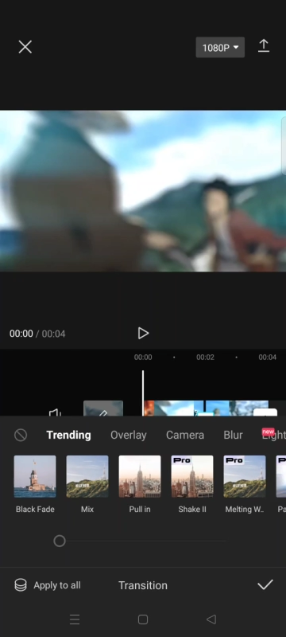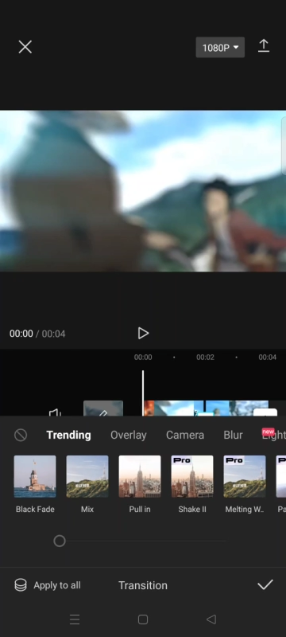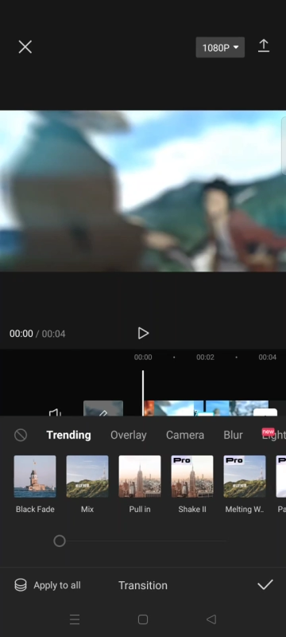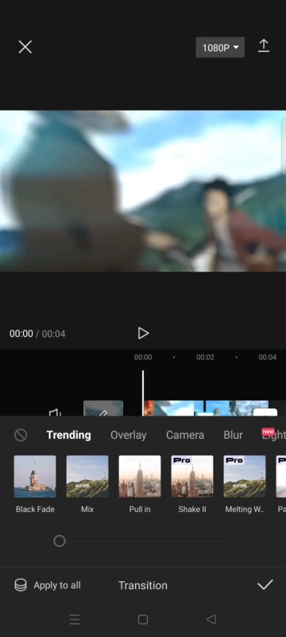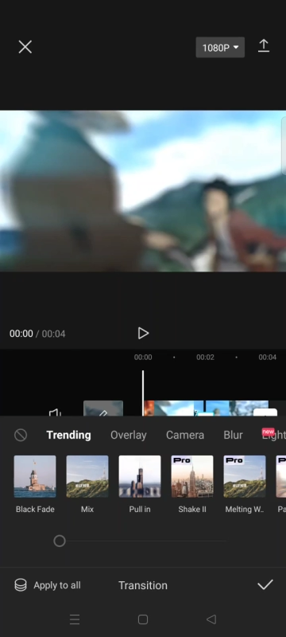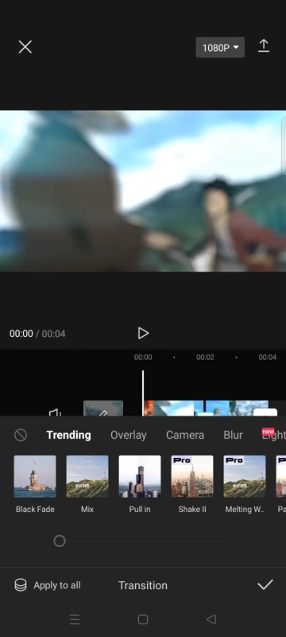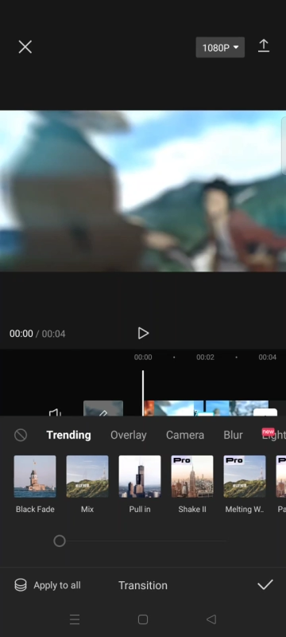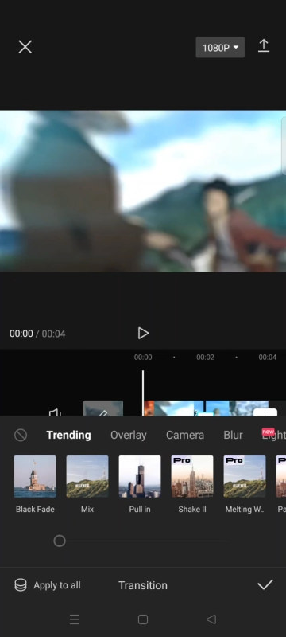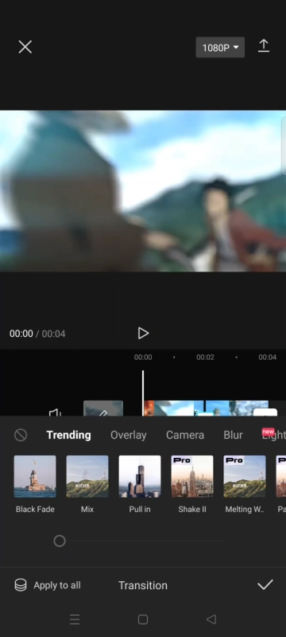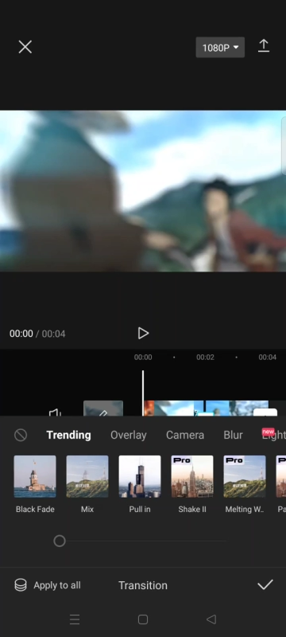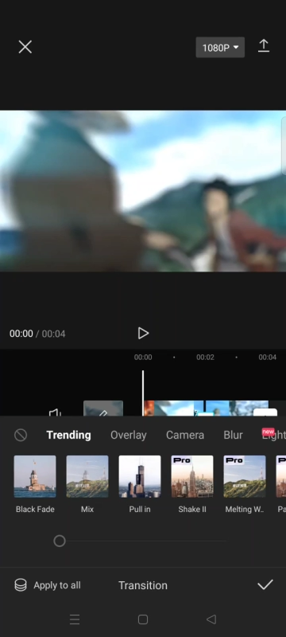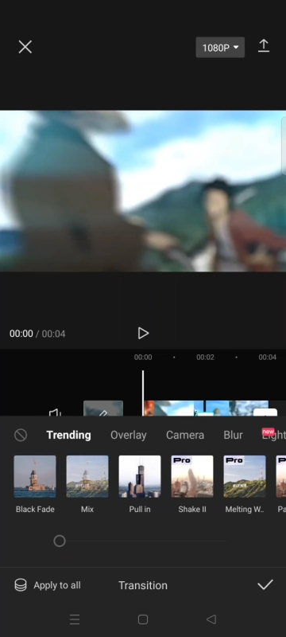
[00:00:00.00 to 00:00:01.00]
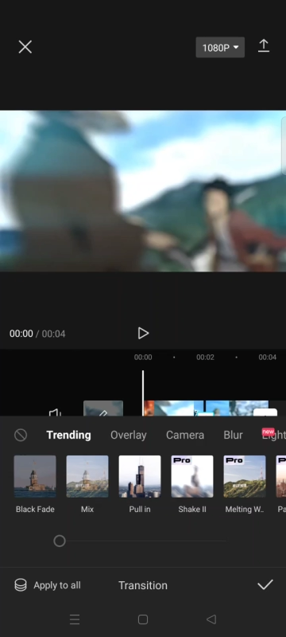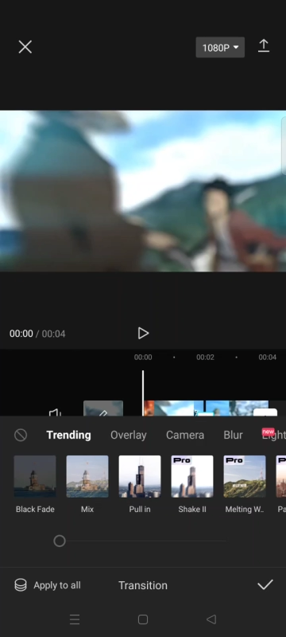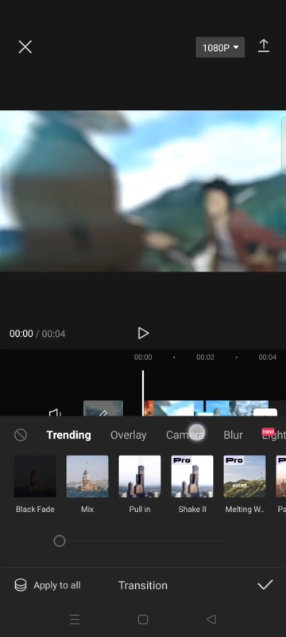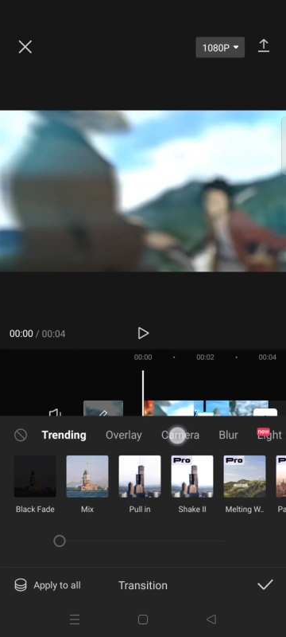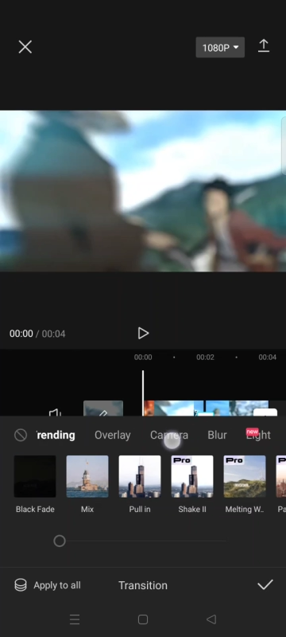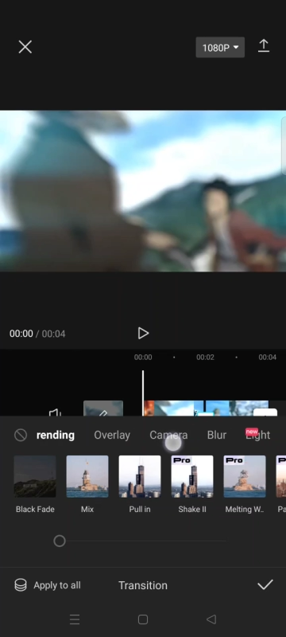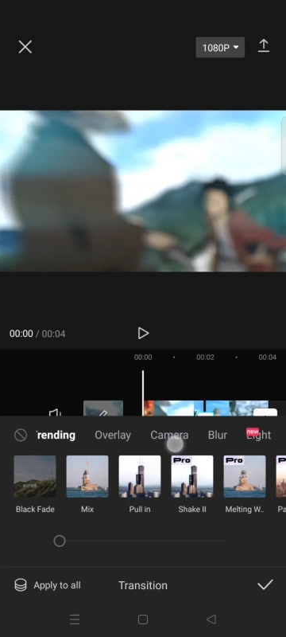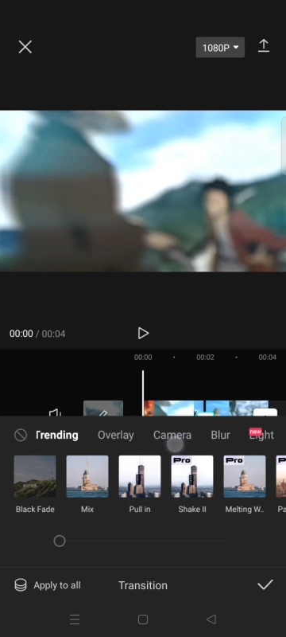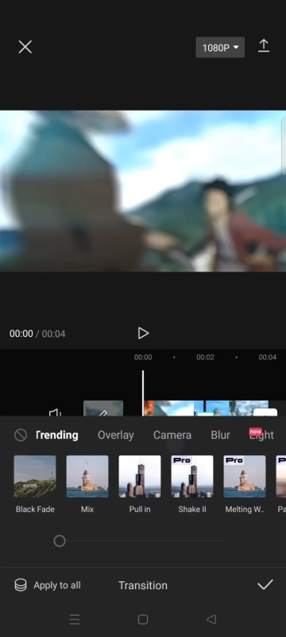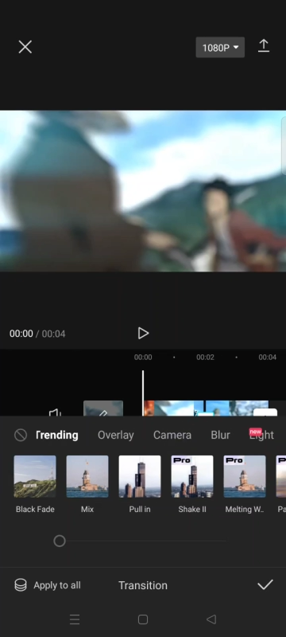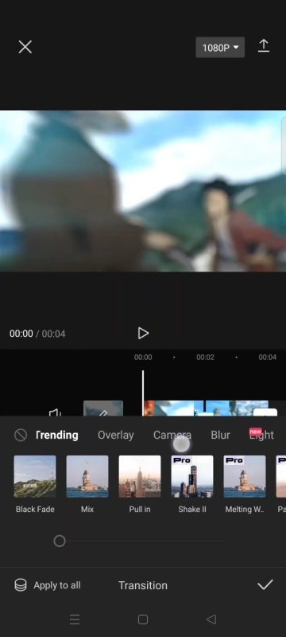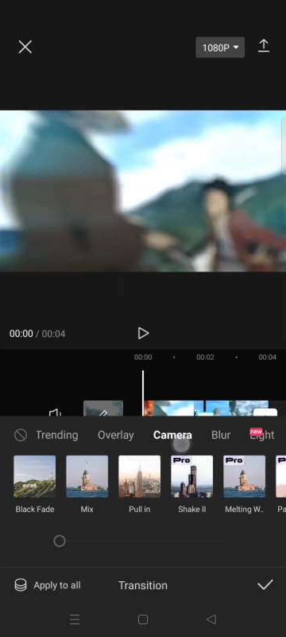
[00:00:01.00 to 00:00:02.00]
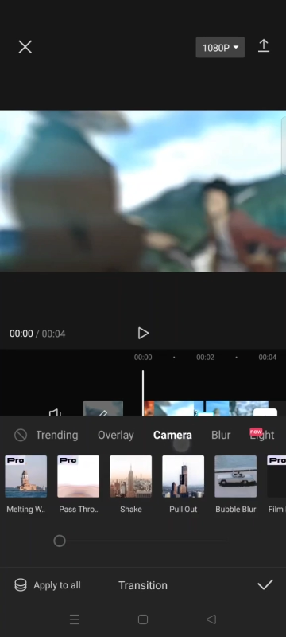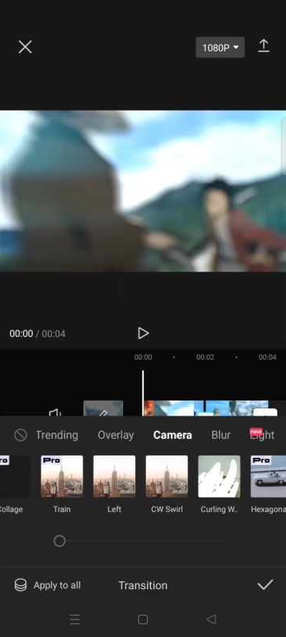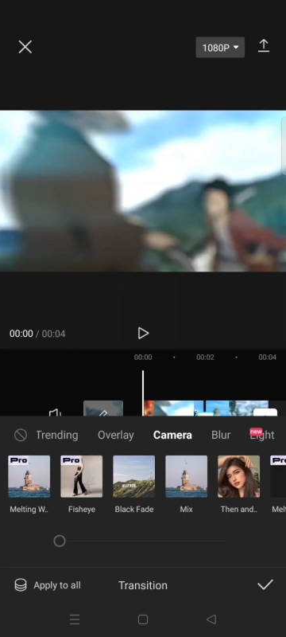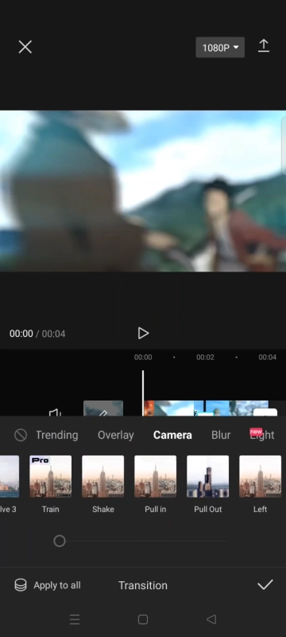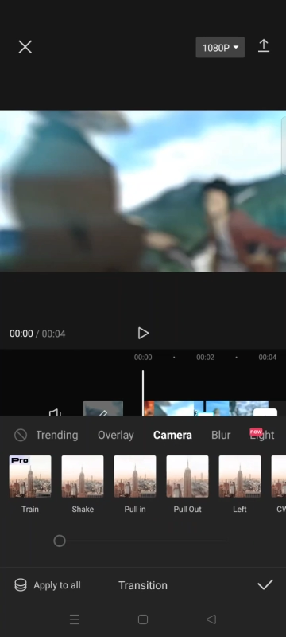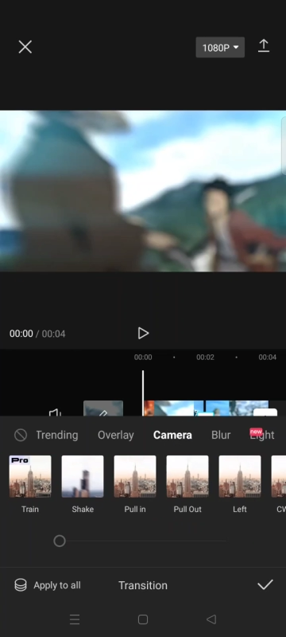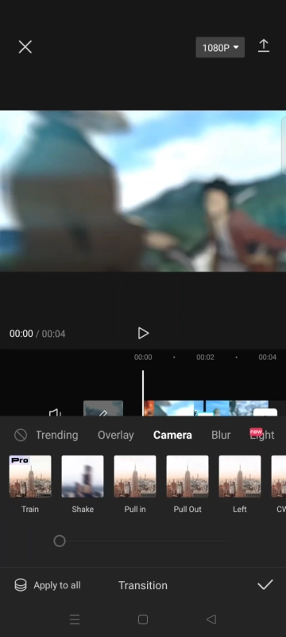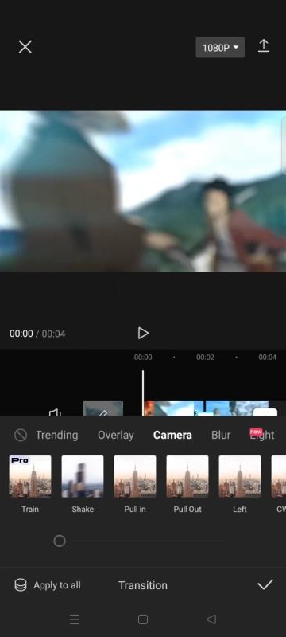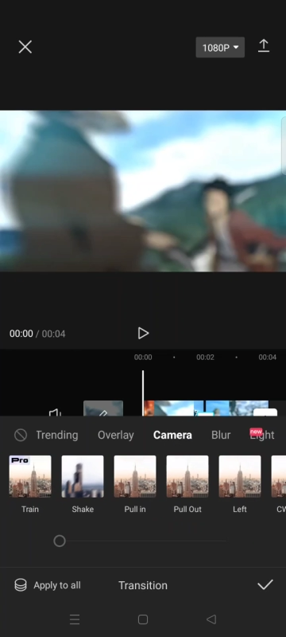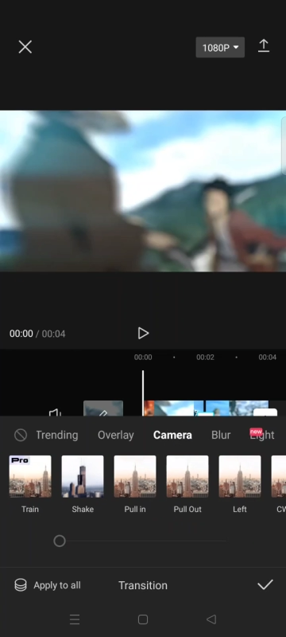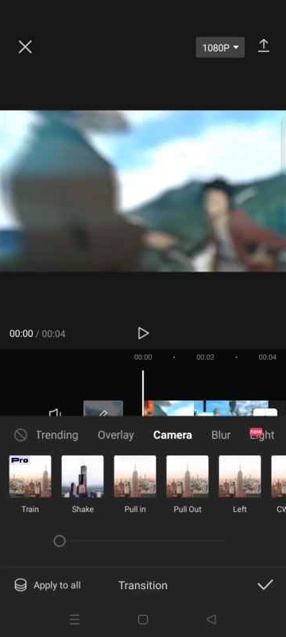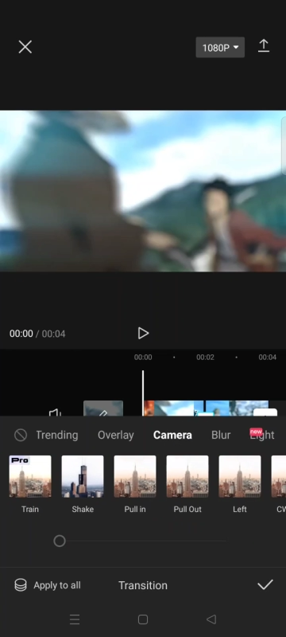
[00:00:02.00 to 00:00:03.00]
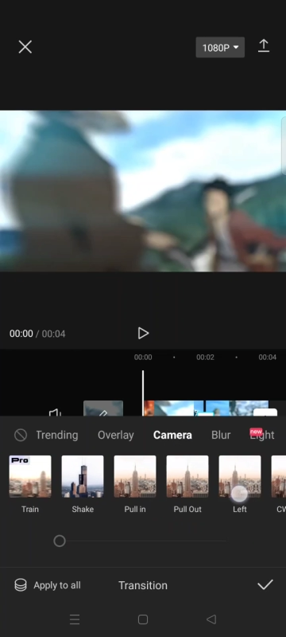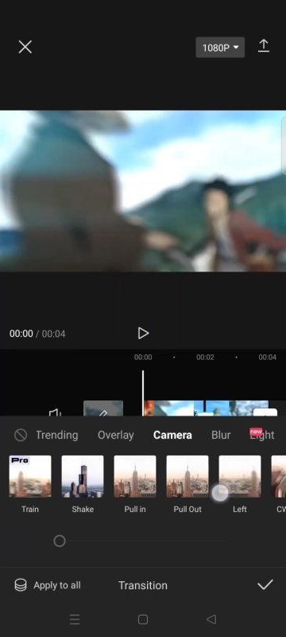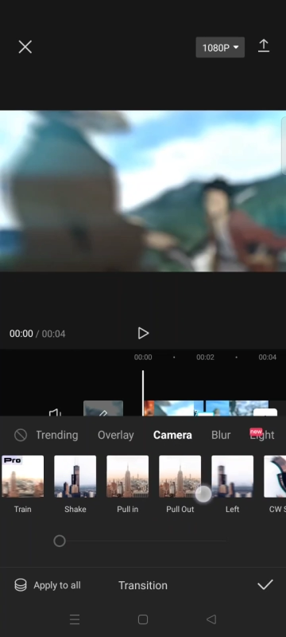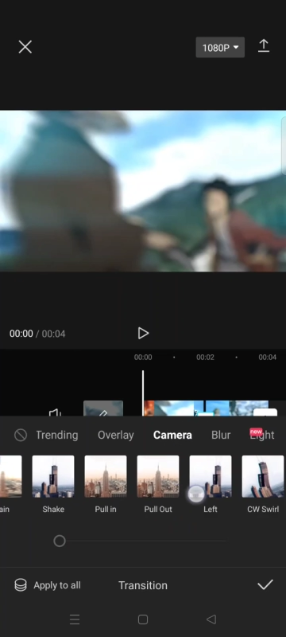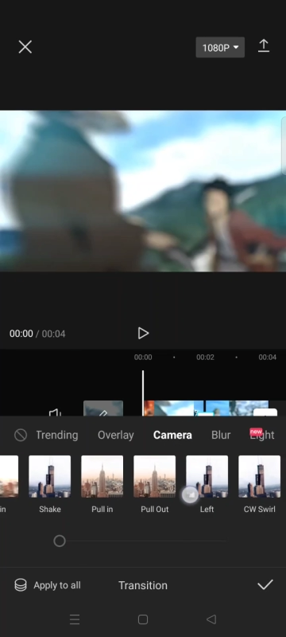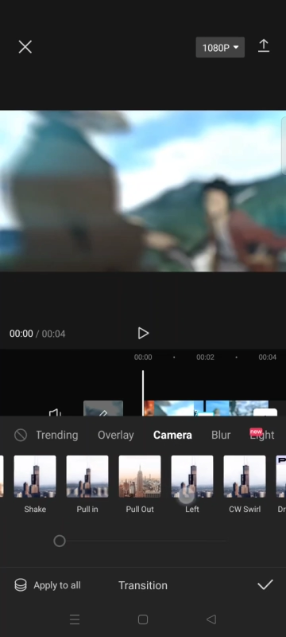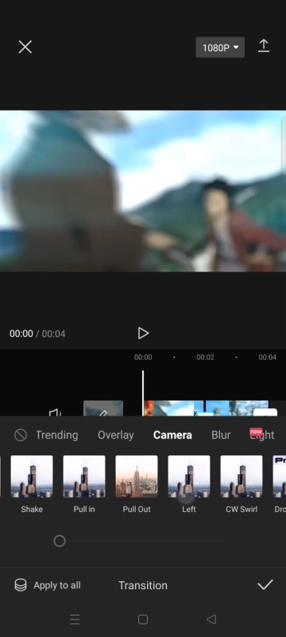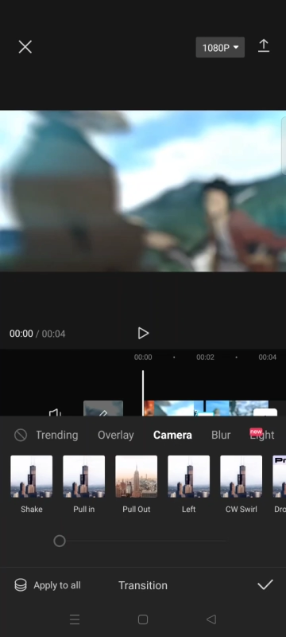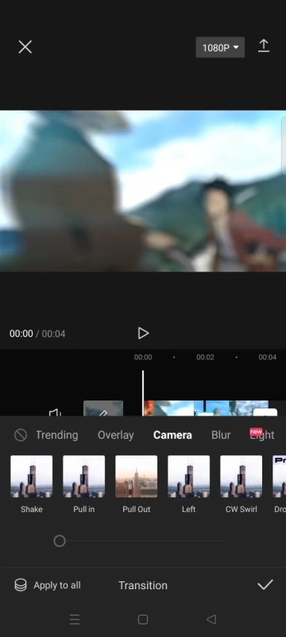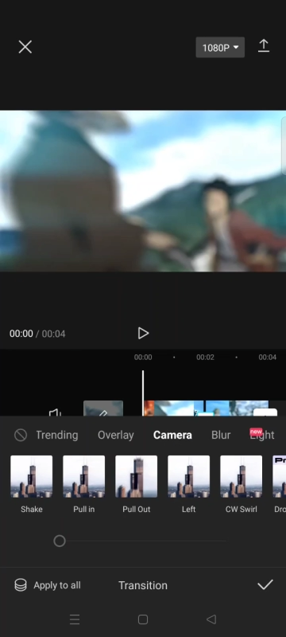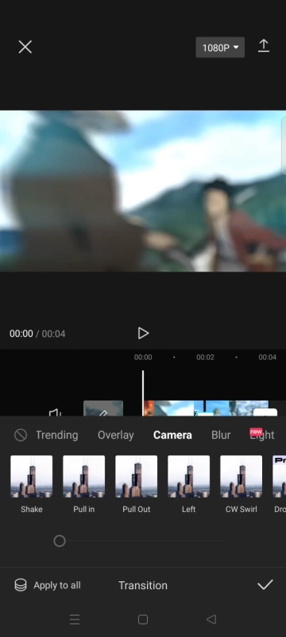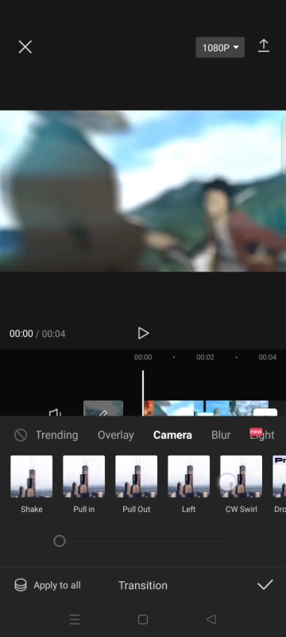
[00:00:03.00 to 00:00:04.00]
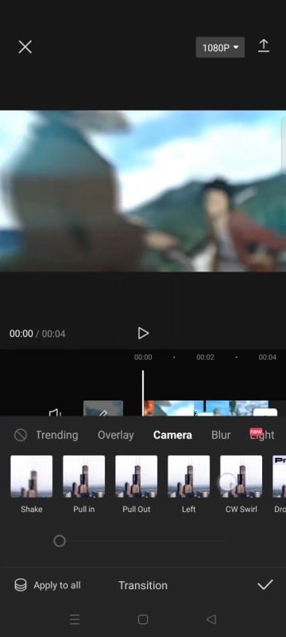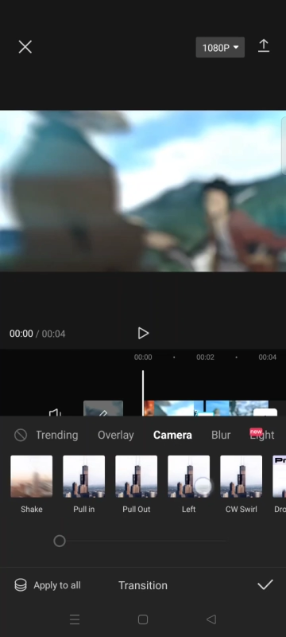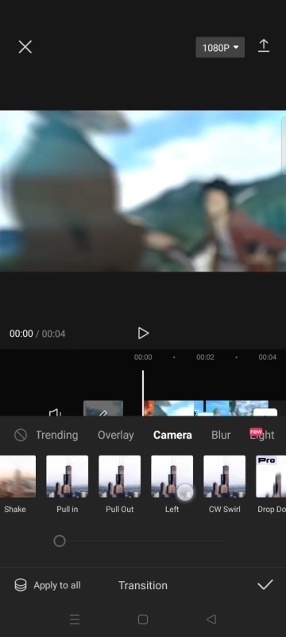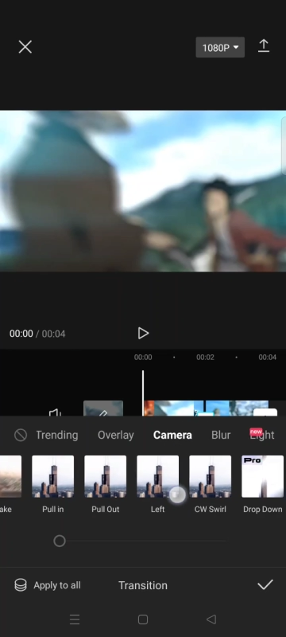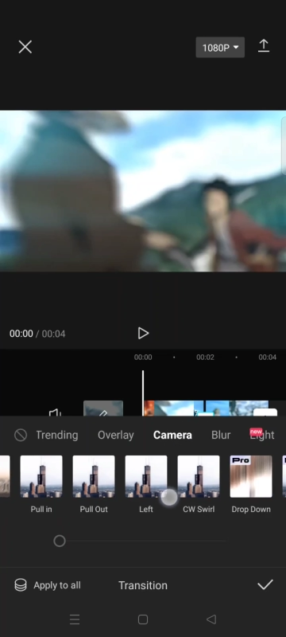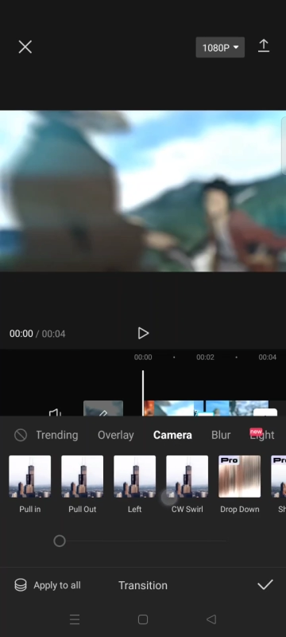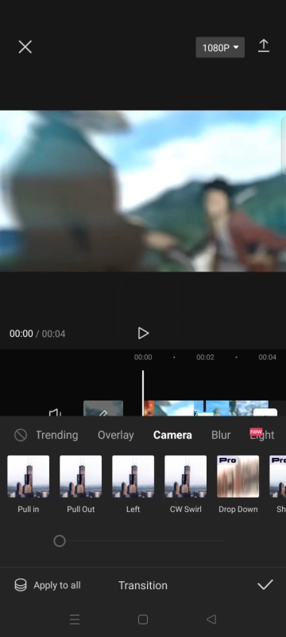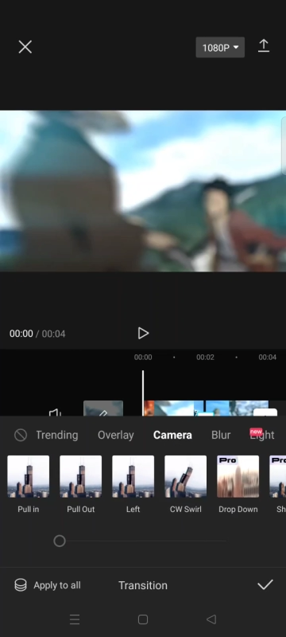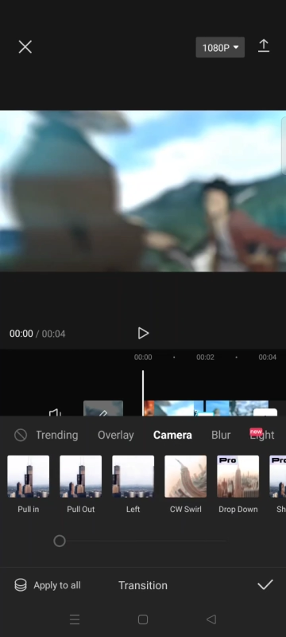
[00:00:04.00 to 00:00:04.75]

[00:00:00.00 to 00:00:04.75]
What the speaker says: Nobody's mouth can be seen.